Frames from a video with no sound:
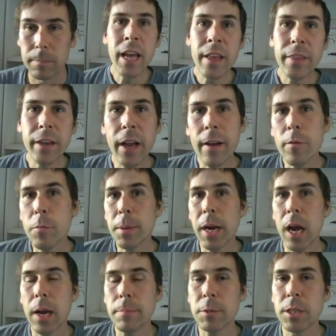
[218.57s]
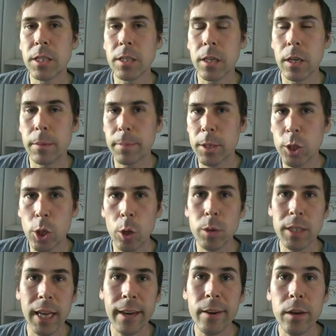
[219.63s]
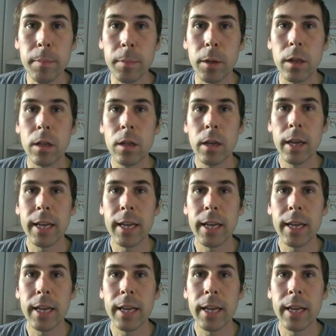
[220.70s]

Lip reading: The government option is going to be so terrible.